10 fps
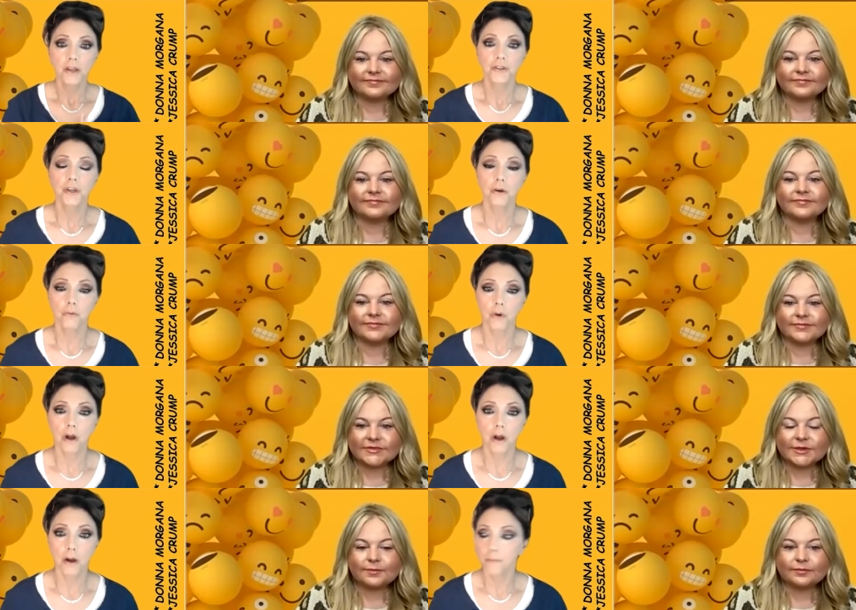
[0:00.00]
Speaker 1: So
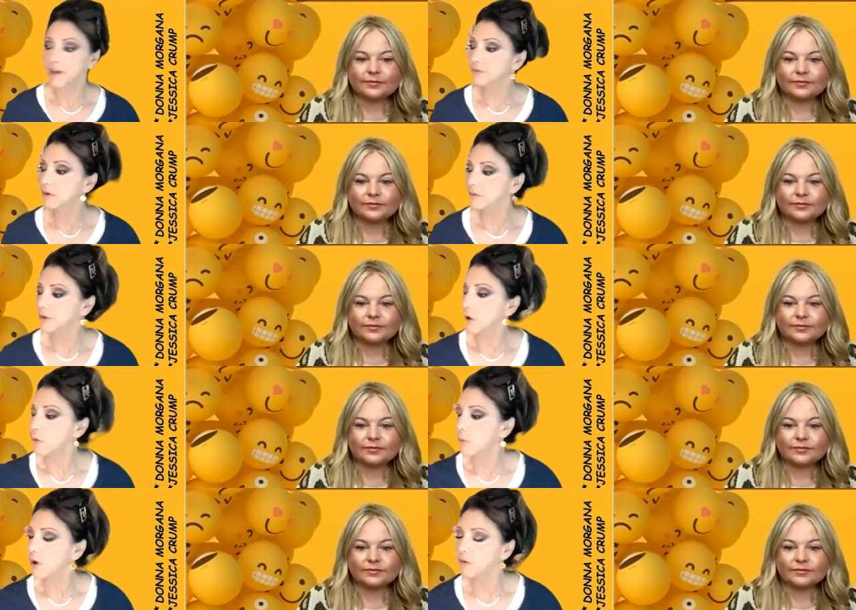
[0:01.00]
um, that's what the whole
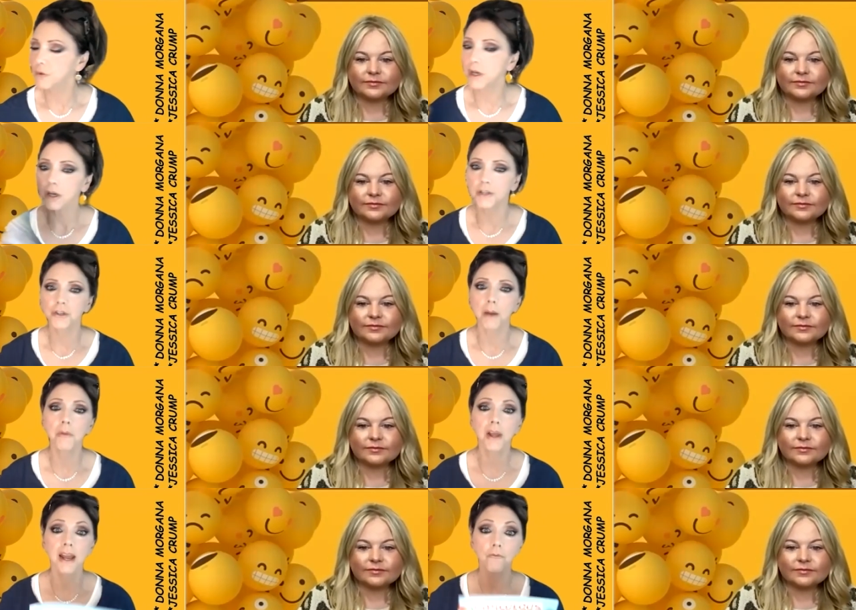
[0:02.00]
point of ridiculous. So I'm going to
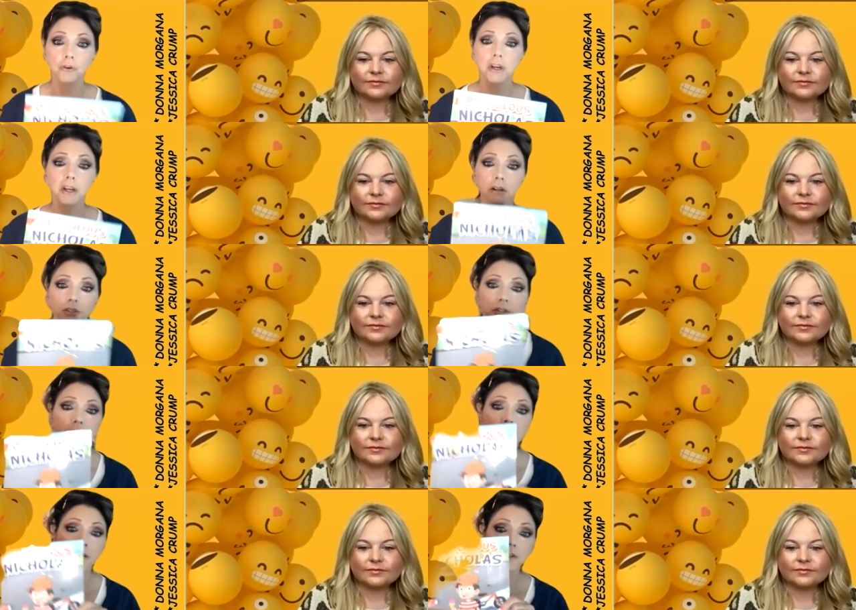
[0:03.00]
have ridiculous
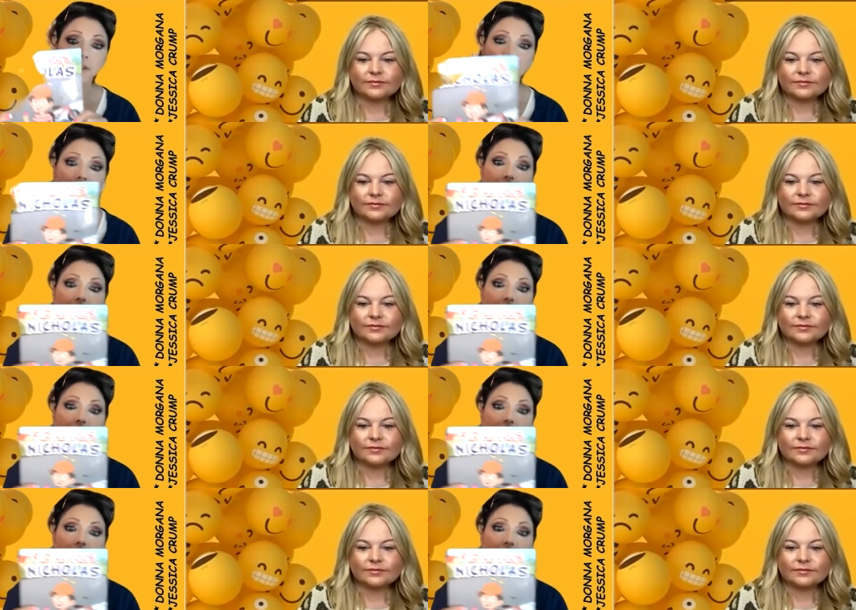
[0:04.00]
Nicholas. This is a